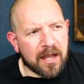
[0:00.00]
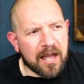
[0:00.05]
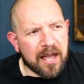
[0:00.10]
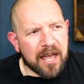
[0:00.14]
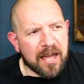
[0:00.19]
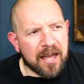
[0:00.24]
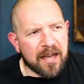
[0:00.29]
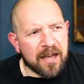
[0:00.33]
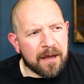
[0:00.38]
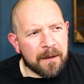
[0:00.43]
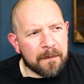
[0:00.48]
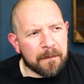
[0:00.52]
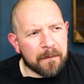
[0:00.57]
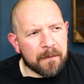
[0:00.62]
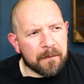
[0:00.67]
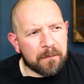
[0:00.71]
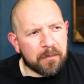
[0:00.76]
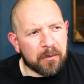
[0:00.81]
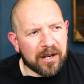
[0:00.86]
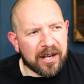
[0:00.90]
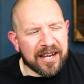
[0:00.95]
um,
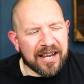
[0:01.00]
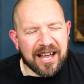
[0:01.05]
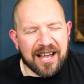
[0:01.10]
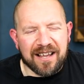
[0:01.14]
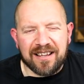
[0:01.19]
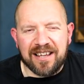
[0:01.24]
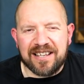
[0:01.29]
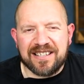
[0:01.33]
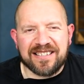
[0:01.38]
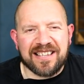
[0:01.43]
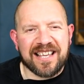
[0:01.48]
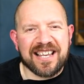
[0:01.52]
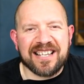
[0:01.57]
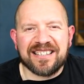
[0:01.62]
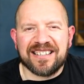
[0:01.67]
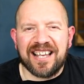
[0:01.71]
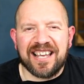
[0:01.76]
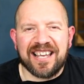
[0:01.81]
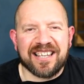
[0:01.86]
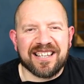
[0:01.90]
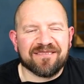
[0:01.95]
but like it's things
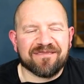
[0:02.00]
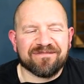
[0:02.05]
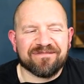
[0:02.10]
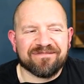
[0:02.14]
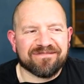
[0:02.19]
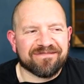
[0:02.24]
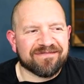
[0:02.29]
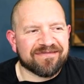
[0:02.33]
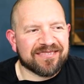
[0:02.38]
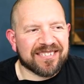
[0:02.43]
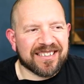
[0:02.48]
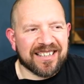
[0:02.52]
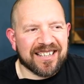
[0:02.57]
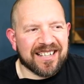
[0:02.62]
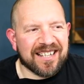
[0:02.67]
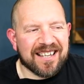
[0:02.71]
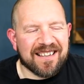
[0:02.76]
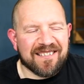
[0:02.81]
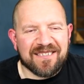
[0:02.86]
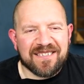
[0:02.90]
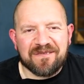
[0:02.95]
like
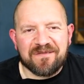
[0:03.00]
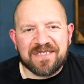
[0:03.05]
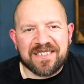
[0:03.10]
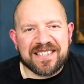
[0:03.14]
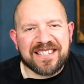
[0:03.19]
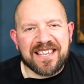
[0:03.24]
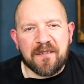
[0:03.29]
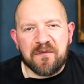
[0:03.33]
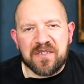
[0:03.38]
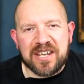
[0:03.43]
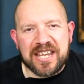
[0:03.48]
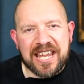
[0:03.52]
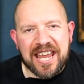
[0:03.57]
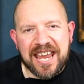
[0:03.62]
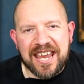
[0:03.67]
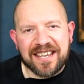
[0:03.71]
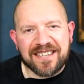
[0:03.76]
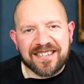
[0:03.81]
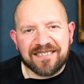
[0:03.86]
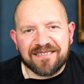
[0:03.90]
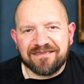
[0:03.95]

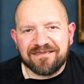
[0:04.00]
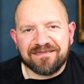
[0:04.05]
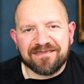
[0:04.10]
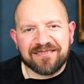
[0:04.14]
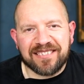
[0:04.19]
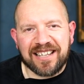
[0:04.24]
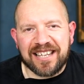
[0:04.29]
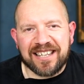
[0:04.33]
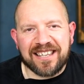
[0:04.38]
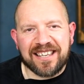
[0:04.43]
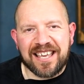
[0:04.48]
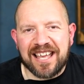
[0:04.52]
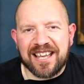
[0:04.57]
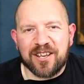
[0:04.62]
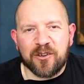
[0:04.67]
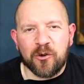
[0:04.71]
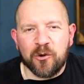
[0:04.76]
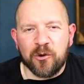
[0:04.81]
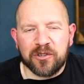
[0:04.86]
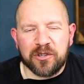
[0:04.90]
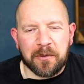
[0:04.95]
seventy-eight, like getting
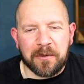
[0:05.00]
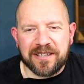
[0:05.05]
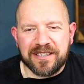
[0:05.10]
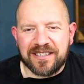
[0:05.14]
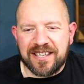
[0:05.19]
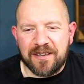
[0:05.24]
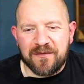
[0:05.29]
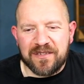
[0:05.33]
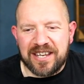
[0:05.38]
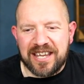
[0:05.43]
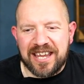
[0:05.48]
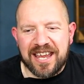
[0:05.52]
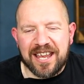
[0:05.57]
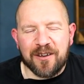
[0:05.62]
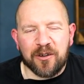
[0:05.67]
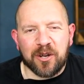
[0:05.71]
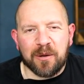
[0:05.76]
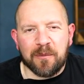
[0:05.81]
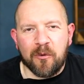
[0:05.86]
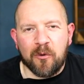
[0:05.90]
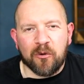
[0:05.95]
caught doing seventy-eight
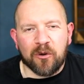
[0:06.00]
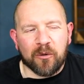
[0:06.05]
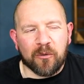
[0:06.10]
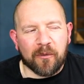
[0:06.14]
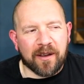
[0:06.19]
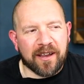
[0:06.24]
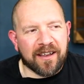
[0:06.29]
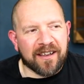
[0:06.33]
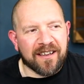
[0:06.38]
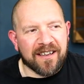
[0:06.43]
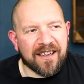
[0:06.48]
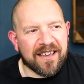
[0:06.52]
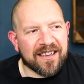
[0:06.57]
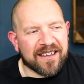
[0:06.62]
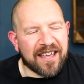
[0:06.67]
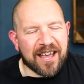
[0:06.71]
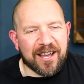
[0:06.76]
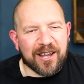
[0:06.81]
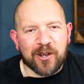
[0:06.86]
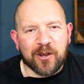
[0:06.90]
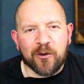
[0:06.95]
on a motorway,
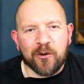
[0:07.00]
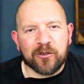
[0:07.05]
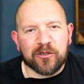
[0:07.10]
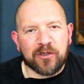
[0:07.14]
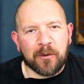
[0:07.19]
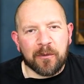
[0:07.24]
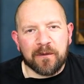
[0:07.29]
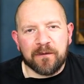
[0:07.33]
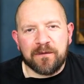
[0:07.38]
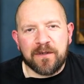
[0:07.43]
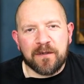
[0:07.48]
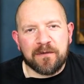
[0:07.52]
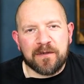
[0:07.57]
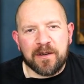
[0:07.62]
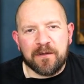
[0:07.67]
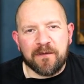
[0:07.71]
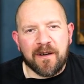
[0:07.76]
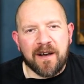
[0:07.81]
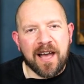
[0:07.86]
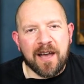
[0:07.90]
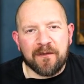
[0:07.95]
getting caught doing
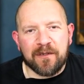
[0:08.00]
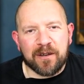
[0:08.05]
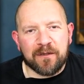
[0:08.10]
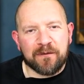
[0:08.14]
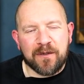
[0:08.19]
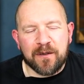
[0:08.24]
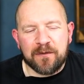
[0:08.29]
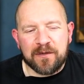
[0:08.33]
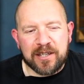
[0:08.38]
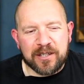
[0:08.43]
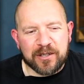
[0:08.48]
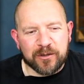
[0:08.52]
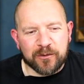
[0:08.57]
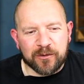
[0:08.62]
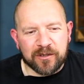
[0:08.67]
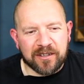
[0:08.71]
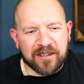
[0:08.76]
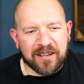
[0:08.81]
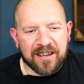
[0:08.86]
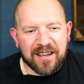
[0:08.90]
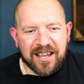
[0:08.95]
fifty-five in a fifty
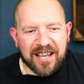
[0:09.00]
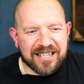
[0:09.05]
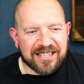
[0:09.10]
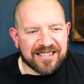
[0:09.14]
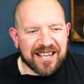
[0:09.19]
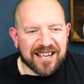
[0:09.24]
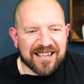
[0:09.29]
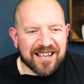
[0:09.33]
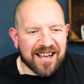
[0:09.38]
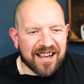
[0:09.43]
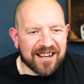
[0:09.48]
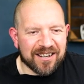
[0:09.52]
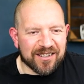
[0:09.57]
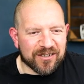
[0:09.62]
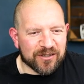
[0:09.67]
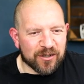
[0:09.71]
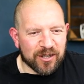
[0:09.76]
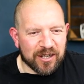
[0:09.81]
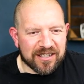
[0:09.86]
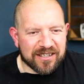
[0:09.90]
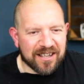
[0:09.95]
zone. It's that kind of,
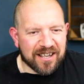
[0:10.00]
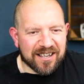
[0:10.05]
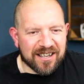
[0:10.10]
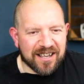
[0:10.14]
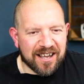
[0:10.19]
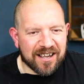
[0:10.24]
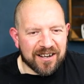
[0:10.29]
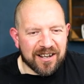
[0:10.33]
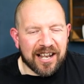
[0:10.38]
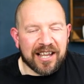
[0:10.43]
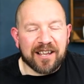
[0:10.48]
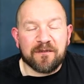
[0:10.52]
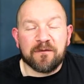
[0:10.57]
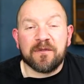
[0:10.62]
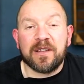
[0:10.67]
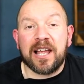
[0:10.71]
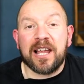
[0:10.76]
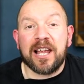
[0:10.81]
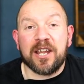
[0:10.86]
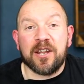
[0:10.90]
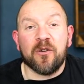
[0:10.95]
it's that kind of like,
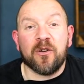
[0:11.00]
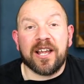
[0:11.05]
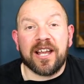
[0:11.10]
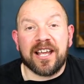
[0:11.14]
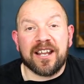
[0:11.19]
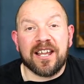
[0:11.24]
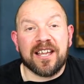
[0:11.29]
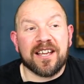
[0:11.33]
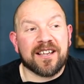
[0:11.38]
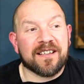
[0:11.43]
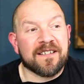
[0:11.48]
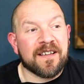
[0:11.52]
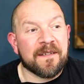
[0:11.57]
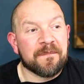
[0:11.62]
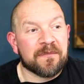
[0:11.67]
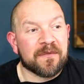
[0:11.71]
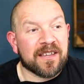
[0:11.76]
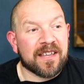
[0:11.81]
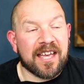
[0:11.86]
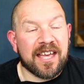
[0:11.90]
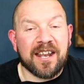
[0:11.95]
like you know, like in a
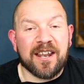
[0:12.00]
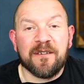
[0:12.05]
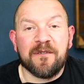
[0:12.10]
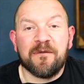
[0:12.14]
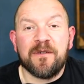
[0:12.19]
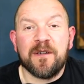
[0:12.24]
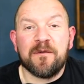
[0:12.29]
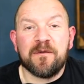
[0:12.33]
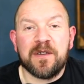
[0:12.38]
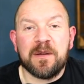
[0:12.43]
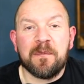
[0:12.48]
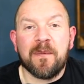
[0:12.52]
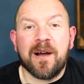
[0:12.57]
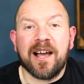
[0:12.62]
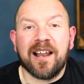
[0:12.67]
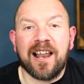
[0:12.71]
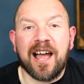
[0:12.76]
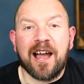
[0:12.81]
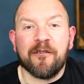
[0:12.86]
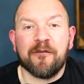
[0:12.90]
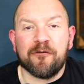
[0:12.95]
in a
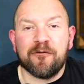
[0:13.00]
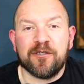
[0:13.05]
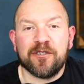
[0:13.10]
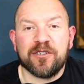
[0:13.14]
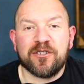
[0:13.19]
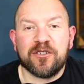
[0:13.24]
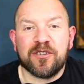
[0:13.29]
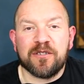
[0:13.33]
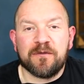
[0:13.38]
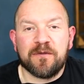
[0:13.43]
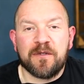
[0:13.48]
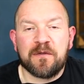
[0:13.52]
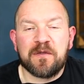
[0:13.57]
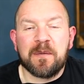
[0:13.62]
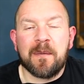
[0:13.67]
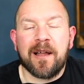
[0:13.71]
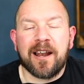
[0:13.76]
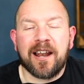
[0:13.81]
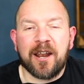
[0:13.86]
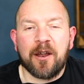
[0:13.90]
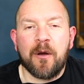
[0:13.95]
fifty-mile average,
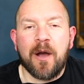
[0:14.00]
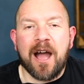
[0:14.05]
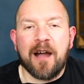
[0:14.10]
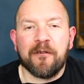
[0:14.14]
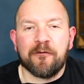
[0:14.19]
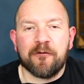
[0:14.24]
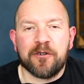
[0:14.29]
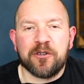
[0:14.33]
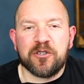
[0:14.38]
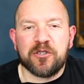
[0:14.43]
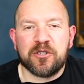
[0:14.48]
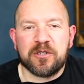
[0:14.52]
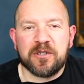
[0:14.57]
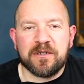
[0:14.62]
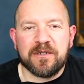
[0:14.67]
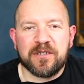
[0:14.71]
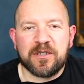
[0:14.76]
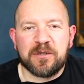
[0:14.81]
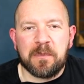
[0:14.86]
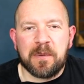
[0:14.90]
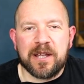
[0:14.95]
fifty-mile-an-hour average
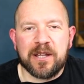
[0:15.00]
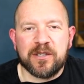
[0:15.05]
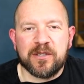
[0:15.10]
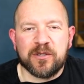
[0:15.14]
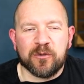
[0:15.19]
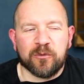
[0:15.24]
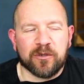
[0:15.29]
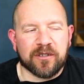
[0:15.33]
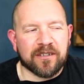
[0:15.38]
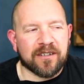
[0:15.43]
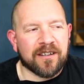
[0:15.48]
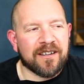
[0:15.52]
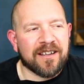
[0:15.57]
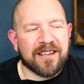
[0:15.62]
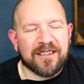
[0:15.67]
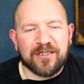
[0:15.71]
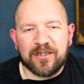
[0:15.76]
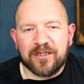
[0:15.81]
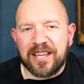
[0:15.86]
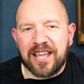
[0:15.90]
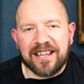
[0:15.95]
speed zone.
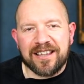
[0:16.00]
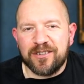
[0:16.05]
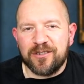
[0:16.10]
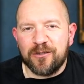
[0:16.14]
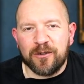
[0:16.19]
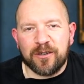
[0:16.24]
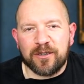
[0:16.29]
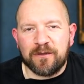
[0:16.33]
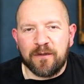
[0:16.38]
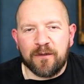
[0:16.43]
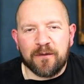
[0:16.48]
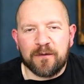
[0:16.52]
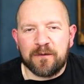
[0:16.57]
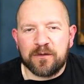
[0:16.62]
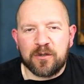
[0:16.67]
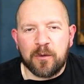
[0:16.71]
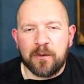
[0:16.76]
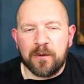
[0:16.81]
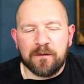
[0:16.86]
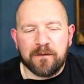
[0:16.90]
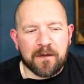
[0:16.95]
Getting done for
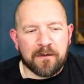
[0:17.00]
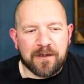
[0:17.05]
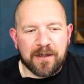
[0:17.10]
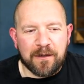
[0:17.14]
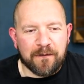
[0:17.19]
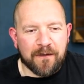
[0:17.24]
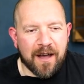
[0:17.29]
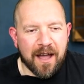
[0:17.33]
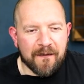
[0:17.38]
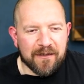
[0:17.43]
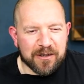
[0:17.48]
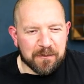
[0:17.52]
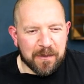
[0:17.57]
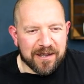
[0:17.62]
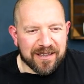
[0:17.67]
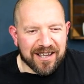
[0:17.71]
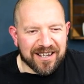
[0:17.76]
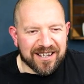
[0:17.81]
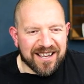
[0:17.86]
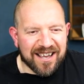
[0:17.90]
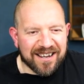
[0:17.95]
doing fifty-five, it's
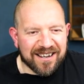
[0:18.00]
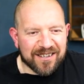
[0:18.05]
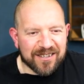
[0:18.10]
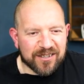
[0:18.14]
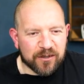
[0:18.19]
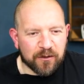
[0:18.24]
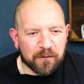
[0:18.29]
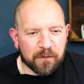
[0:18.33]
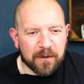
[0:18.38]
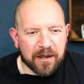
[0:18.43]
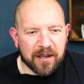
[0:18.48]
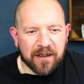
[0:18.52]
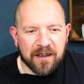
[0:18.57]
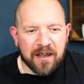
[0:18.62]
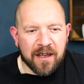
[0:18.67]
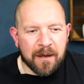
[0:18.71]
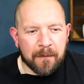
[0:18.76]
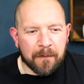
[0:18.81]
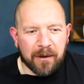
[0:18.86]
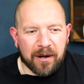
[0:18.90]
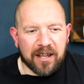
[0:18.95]
been that kind of stuff, mate.
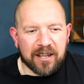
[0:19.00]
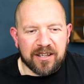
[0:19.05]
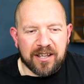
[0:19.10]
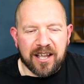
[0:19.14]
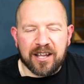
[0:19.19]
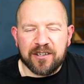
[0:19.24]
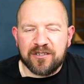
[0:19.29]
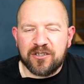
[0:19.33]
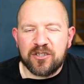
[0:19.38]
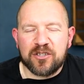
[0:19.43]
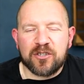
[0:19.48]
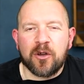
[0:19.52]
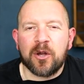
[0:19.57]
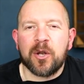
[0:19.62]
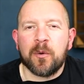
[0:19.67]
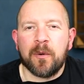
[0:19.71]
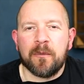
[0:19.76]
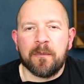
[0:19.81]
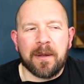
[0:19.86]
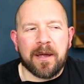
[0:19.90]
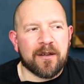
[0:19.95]
But I, I just got
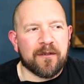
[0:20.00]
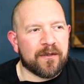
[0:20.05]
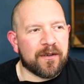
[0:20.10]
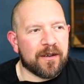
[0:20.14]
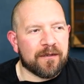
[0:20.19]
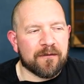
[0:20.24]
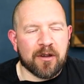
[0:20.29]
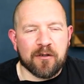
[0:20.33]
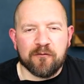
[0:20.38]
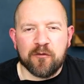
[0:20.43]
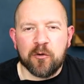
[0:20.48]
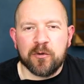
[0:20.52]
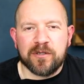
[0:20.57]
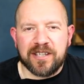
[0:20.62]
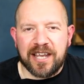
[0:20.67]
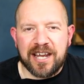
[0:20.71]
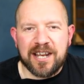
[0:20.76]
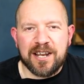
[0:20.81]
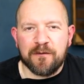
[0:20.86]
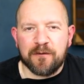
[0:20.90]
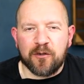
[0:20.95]
into a bit of a, a
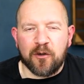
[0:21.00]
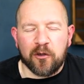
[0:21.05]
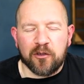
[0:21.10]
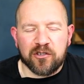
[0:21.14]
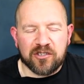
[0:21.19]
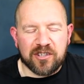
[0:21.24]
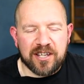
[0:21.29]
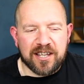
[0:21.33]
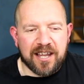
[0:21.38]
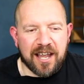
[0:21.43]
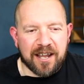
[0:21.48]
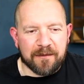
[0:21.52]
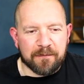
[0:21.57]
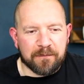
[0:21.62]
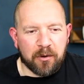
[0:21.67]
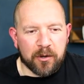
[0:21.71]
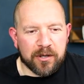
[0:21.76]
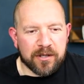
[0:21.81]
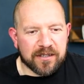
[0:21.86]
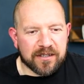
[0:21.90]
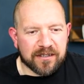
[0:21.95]
routine of constantly getting
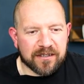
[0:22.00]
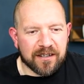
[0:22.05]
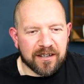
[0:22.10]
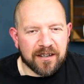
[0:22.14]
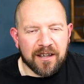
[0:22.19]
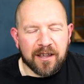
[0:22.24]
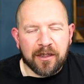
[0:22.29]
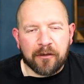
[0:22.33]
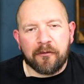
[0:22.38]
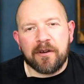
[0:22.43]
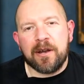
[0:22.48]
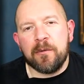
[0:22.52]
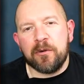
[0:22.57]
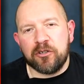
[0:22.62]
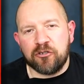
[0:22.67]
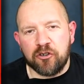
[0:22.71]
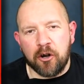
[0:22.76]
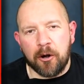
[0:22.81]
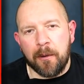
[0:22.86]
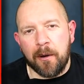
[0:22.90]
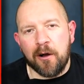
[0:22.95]
points. Three
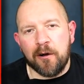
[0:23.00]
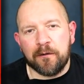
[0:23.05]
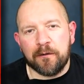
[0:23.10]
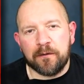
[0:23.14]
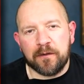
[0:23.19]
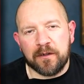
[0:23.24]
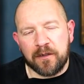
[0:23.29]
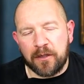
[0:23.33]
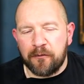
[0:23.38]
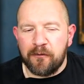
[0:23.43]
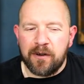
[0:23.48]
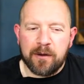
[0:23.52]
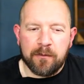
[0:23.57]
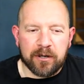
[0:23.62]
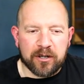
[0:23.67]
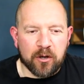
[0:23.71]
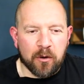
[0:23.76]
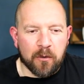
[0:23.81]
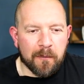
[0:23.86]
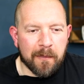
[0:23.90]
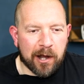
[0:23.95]
would drop off and three
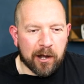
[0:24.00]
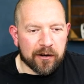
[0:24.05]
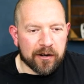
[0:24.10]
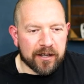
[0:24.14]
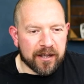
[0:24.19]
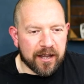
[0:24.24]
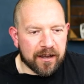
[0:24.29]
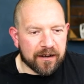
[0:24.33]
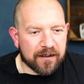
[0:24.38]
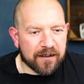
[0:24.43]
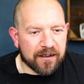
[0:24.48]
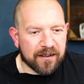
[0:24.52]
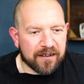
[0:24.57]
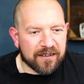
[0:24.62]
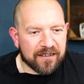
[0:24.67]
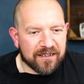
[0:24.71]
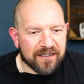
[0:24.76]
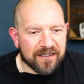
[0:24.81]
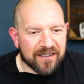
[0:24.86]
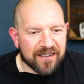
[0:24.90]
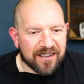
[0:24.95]
would come back on again.
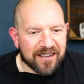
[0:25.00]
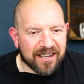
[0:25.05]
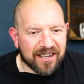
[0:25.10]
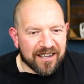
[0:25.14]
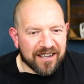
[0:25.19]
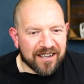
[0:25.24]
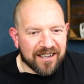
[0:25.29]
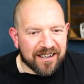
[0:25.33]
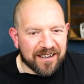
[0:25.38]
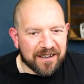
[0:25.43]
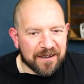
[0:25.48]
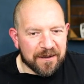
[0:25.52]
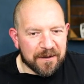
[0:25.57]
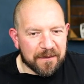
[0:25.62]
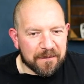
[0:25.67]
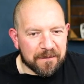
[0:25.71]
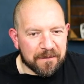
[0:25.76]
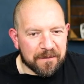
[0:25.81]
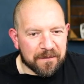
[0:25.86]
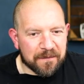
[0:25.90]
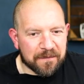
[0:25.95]

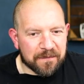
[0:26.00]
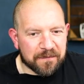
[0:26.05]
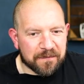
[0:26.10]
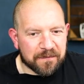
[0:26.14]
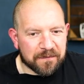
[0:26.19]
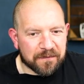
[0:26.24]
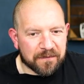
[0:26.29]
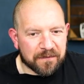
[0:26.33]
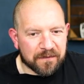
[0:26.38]
Um,